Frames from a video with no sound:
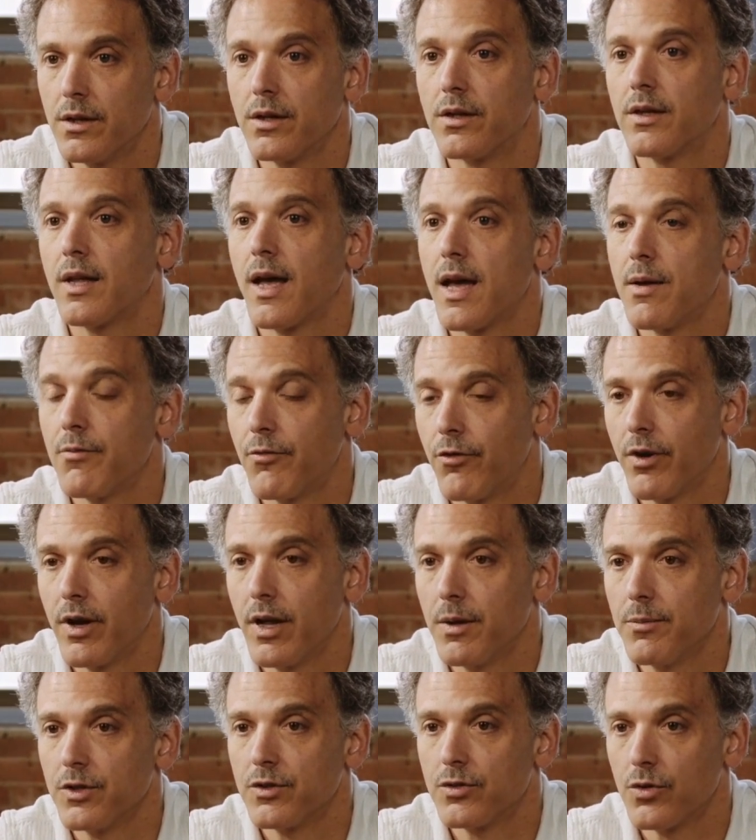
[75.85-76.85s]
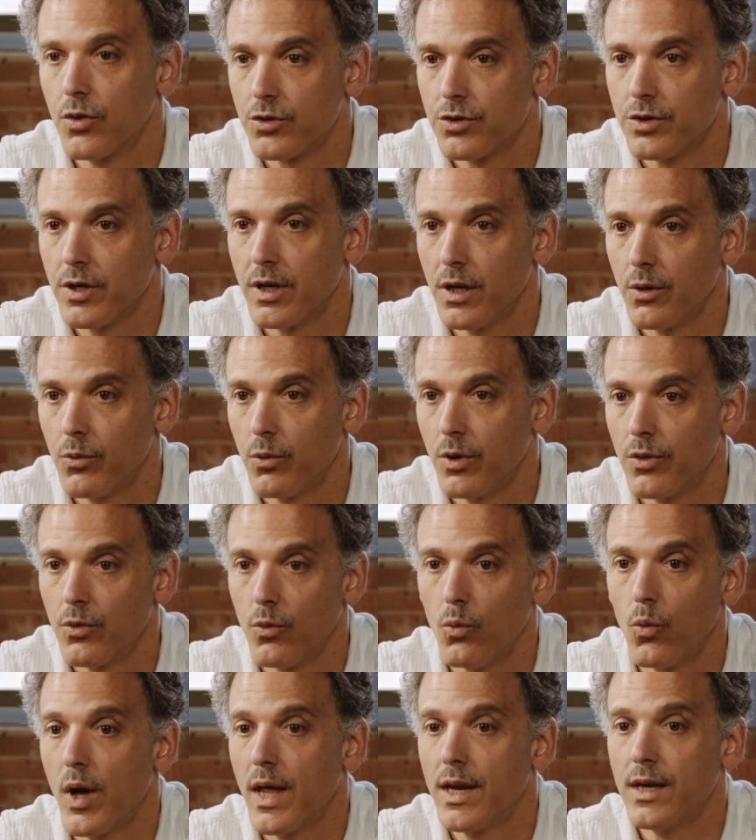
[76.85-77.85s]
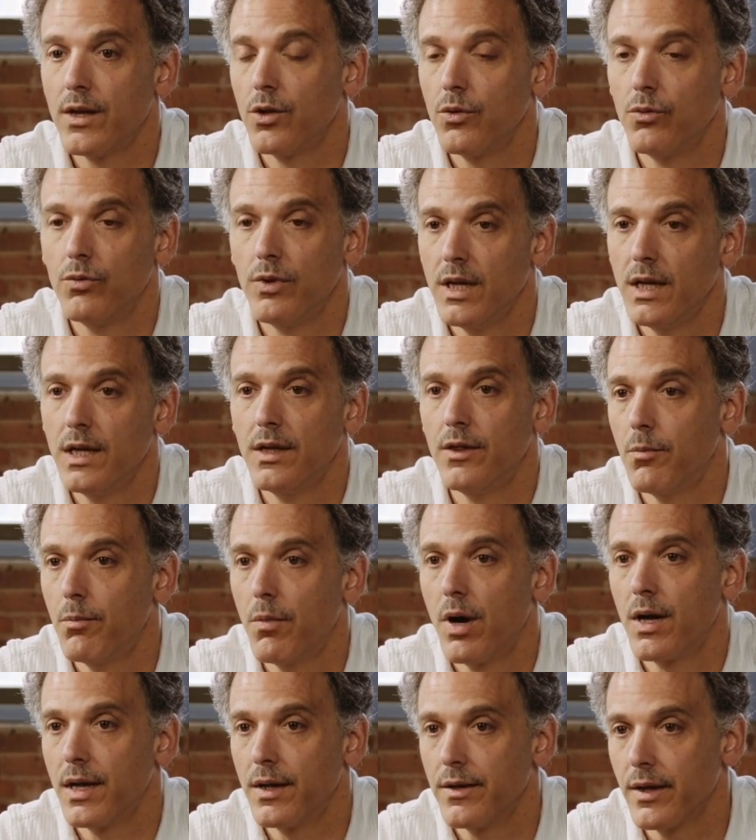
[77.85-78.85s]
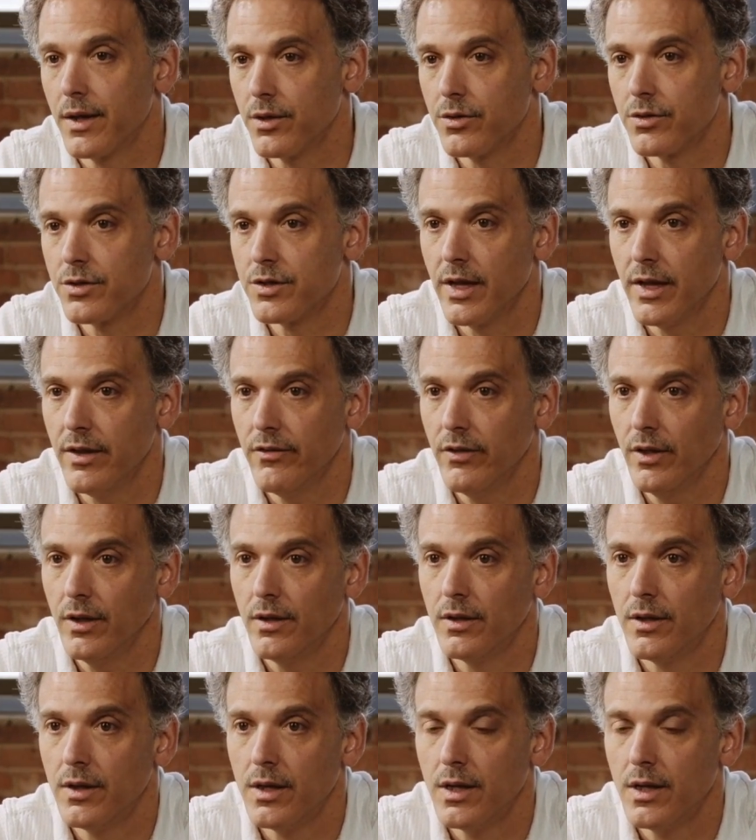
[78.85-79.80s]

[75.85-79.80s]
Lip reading: the time frame associated with when you need the money that you're saving.